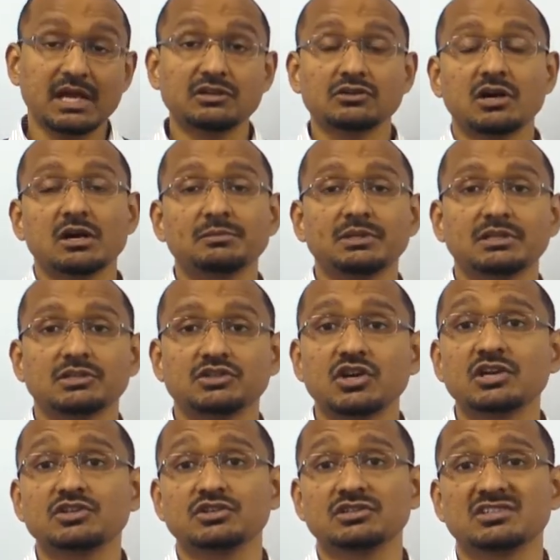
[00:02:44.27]
and you're harming the
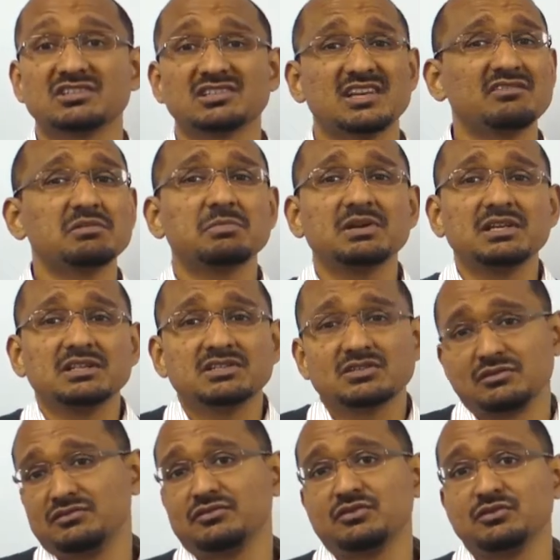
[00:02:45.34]
judges because everybody's
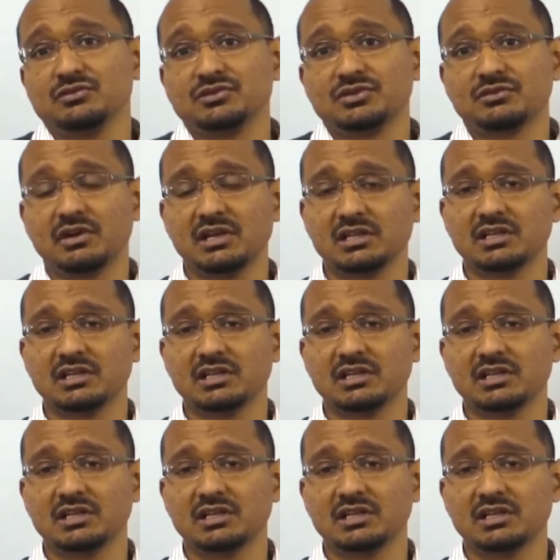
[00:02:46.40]
confused, right?